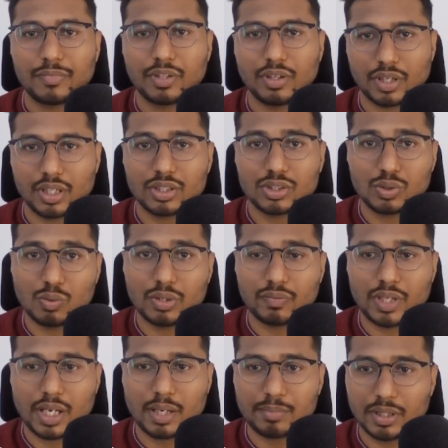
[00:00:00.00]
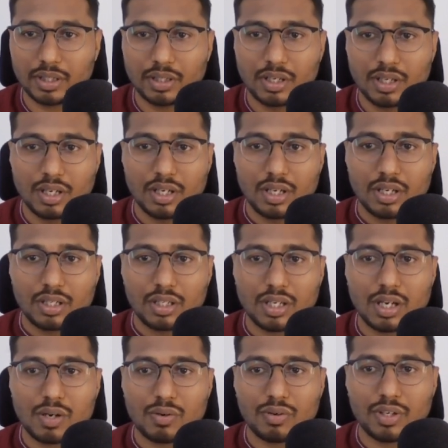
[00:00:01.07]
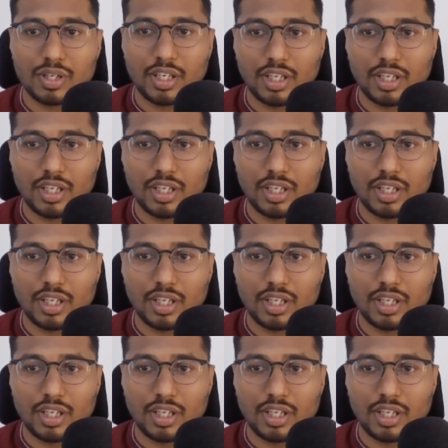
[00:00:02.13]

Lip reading: Okay, so what will happen now?